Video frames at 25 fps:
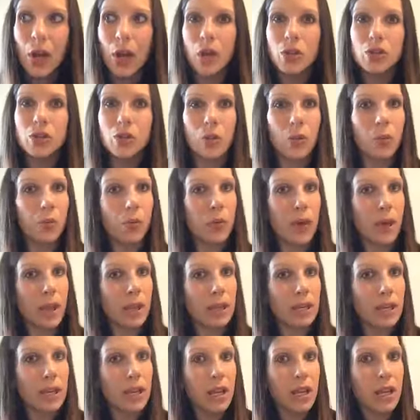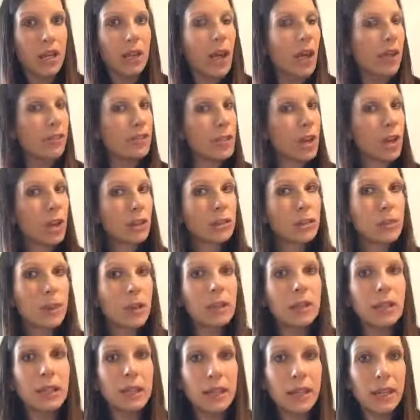So when I've talked
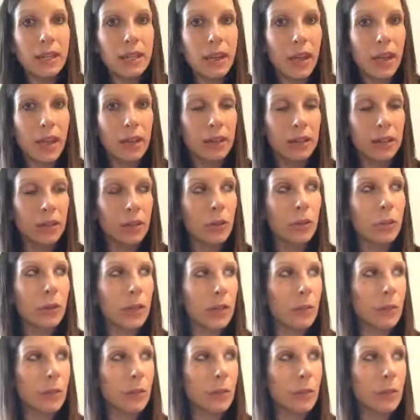about leaky gut a little bit,